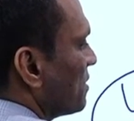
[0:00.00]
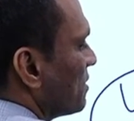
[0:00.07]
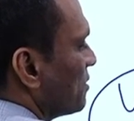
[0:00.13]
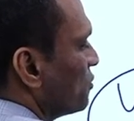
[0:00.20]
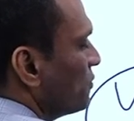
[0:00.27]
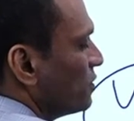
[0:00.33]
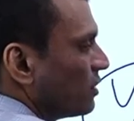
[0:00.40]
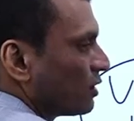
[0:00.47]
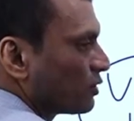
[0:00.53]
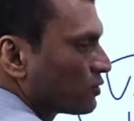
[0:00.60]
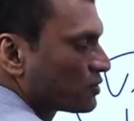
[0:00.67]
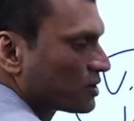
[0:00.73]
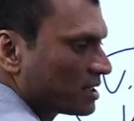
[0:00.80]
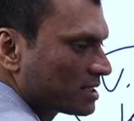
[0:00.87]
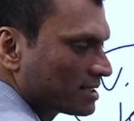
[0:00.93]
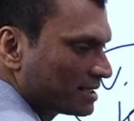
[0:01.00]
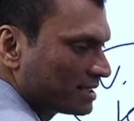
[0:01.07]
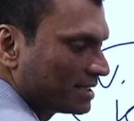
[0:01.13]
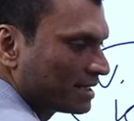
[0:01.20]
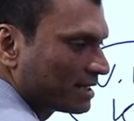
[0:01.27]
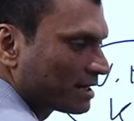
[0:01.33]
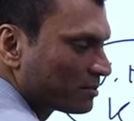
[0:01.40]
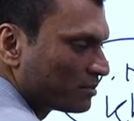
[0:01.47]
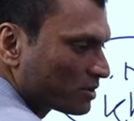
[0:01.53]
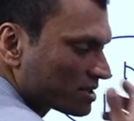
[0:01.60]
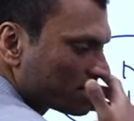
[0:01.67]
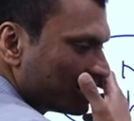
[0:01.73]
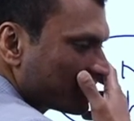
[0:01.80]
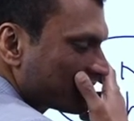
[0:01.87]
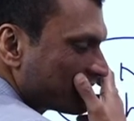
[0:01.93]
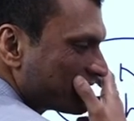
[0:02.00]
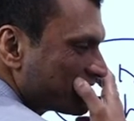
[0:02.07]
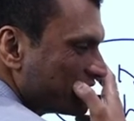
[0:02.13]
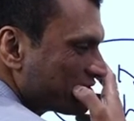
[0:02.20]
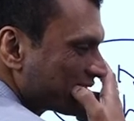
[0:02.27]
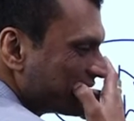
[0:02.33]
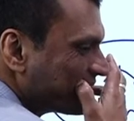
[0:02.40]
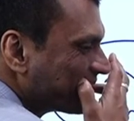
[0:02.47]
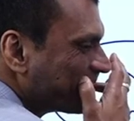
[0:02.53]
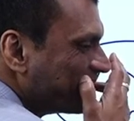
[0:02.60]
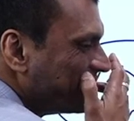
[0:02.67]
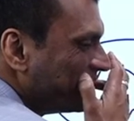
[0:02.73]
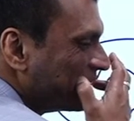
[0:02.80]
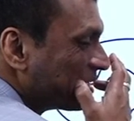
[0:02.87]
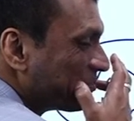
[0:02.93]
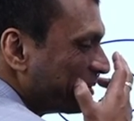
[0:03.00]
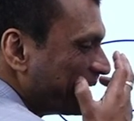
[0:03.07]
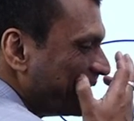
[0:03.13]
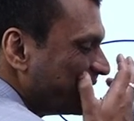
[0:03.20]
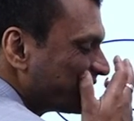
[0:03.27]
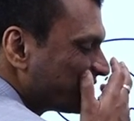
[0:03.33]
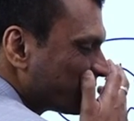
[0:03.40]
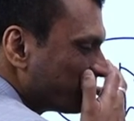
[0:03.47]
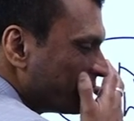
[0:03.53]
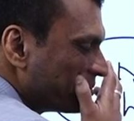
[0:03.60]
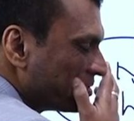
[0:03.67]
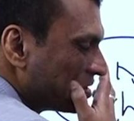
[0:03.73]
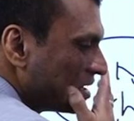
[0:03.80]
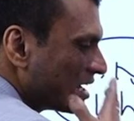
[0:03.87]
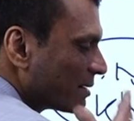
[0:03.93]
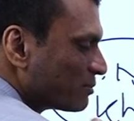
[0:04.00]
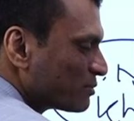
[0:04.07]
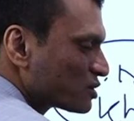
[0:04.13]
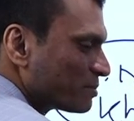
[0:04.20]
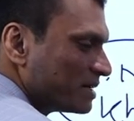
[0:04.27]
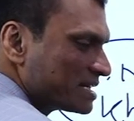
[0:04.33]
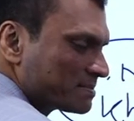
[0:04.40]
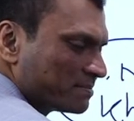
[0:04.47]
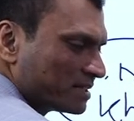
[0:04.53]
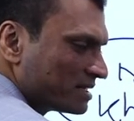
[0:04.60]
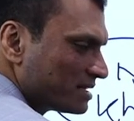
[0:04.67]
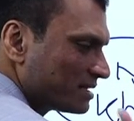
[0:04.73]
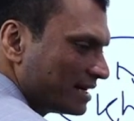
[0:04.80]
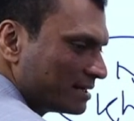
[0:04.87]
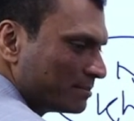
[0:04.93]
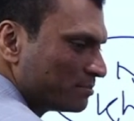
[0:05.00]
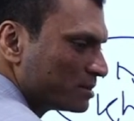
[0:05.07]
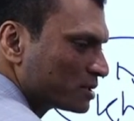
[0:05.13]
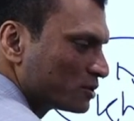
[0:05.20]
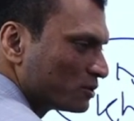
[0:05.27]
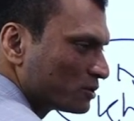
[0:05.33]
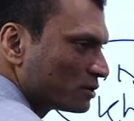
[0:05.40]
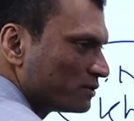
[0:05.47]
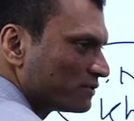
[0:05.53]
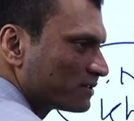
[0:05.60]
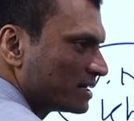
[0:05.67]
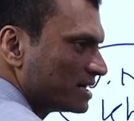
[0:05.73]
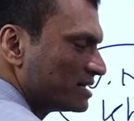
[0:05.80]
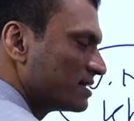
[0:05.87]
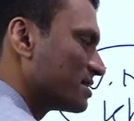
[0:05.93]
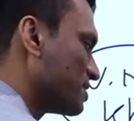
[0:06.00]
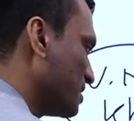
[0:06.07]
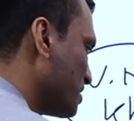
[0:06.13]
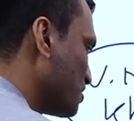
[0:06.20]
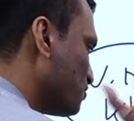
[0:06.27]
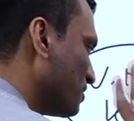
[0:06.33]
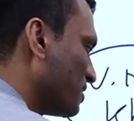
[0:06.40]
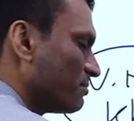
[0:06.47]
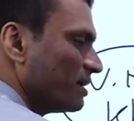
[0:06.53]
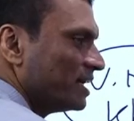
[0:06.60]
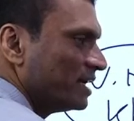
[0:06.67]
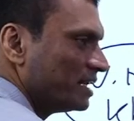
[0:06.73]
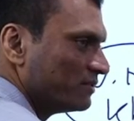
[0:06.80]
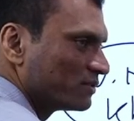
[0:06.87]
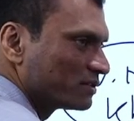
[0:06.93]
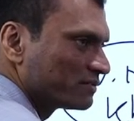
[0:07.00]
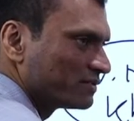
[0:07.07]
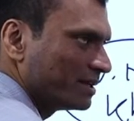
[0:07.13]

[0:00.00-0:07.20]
You will also say, sir, there are books like Rajiv Sikri and many other people like Pushpesh Pant and plethora of writers. Yes, you can buy any one of